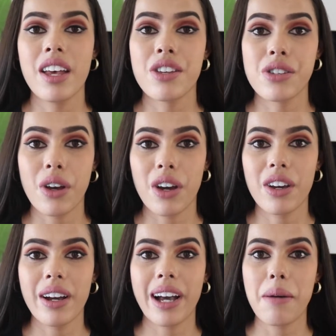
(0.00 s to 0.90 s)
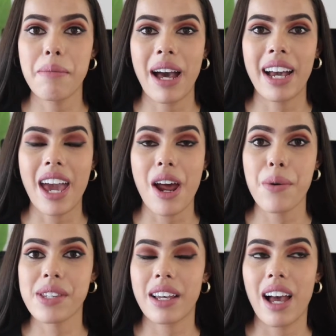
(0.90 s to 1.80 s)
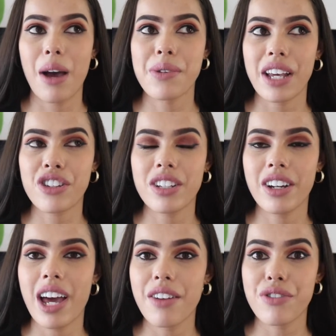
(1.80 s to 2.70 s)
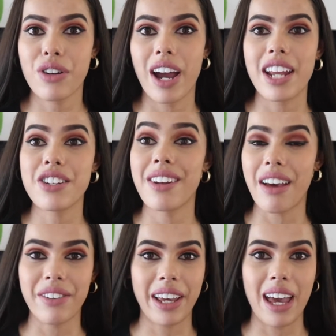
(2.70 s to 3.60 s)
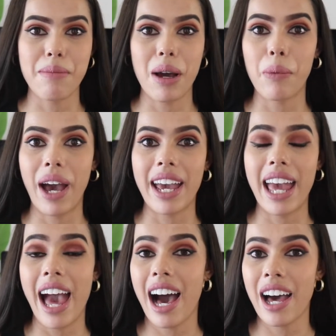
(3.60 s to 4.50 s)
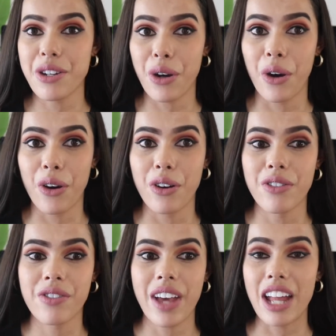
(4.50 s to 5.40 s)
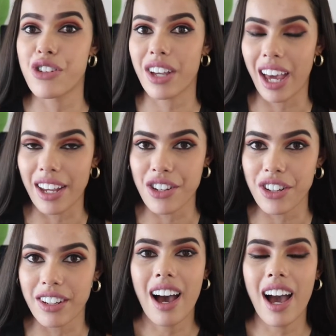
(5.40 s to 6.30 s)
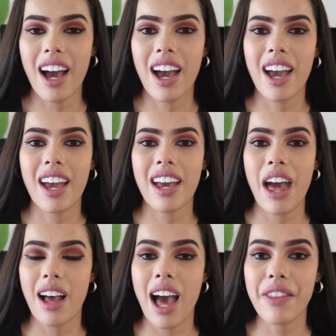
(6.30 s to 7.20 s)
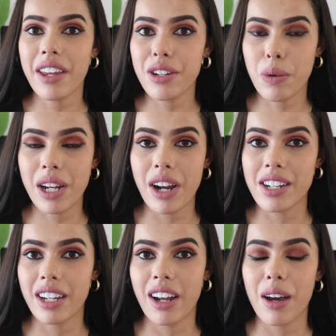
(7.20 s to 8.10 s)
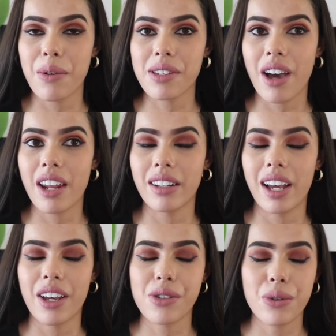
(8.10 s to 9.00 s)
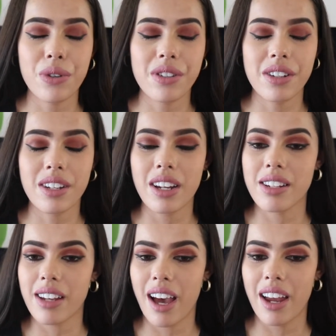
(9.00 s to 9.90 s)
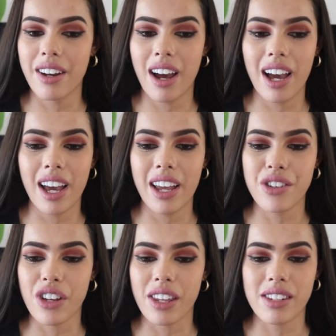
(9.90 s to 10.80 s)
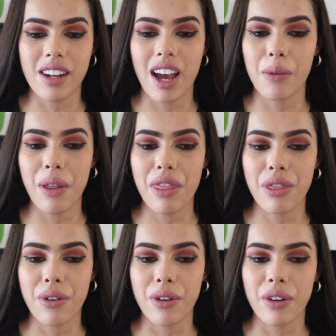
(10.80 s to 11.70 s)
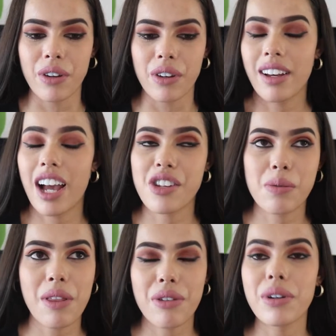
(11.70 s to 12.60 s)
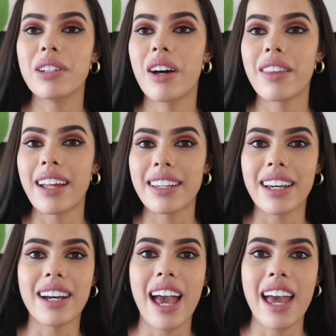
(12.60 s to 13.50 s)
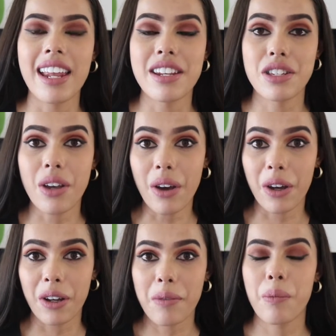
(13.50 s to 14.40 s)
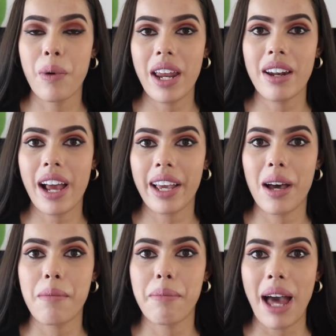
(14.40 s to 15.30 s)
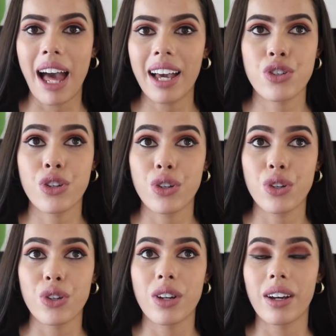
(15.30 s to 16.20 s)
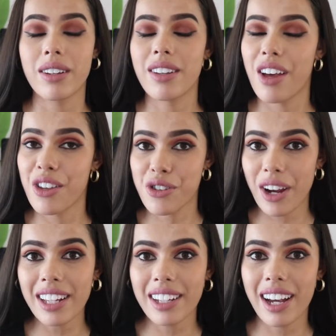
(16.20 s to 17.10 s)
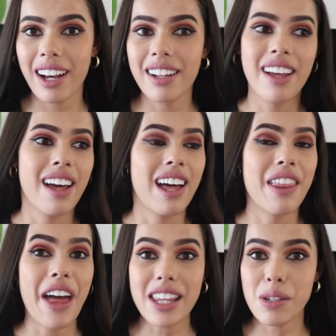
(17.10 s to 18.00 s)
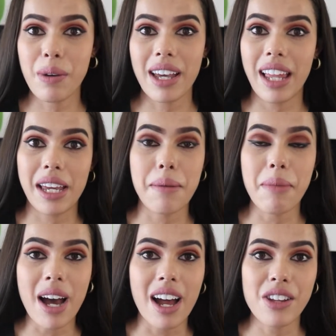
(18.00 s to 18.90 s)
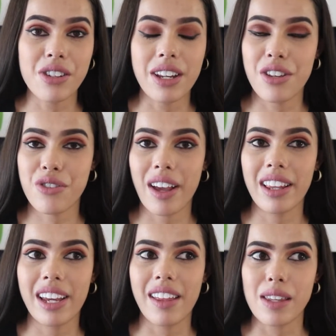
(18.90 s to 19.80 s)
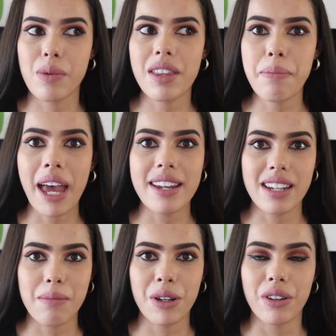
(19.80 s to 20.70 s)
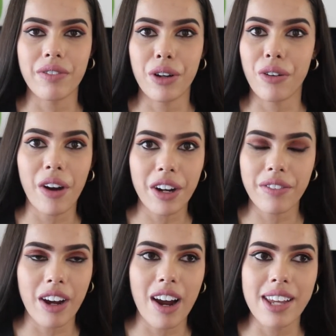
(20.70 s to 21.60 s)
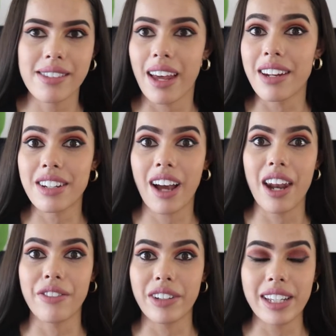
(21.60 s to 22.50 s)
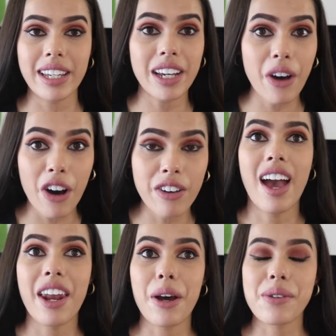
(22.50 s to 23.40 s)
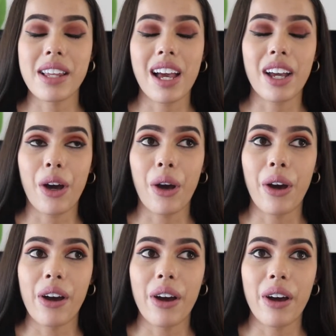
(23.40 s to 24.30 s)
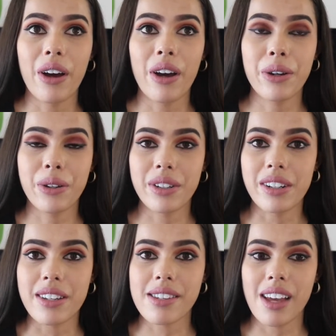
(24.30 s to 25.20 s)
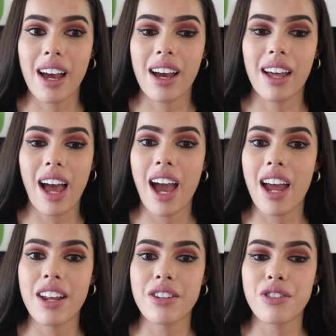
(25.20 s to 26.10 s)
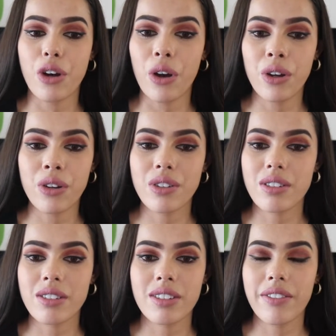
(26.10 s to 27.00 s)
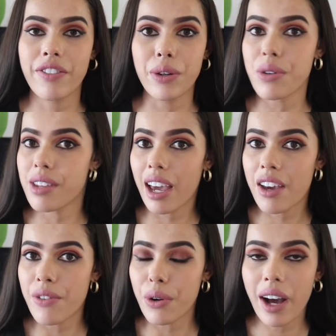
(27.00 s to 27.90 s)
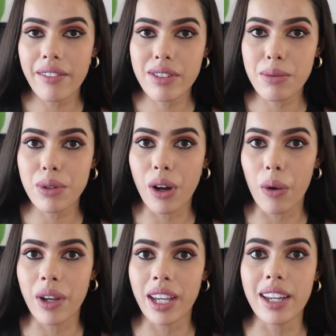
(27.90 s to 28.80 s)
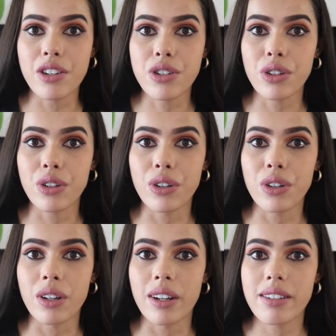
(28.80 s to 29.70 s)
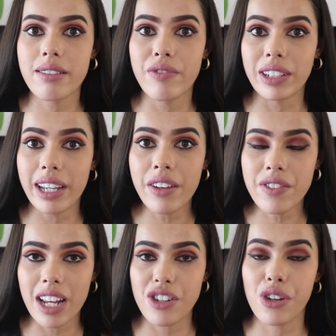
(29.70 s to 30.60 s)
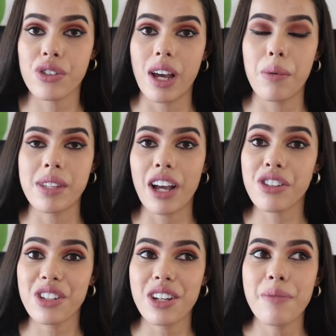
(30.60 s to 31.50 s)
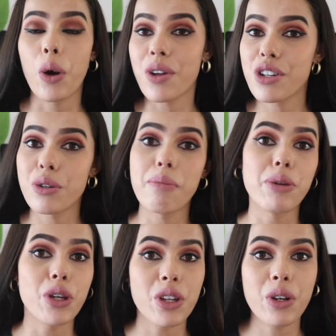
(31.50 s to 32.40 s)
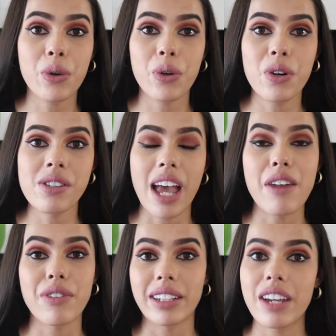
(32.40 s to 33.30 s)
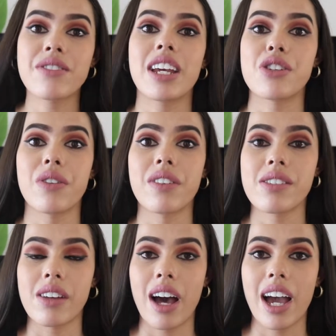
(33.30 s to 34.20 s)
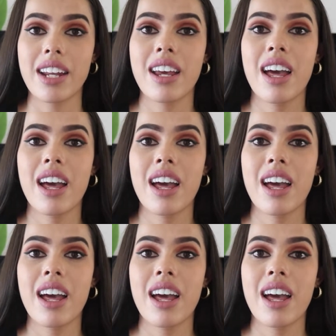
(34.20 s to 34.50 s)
So come back, and I was actually kind of trying to navigate my way out of education. At the end of 2019, I was kind of like exhausted, done. I just went through a lot that year. And so when I come back to Australia, that's where, like in March in Australia here, that's where the pandemic of coronavirus started to kind of really kick off. And I was like, oh goodness, I don't feel safe or comfortable going into relief teaching, because I was actually going to do a beauty course and relief teach on the side.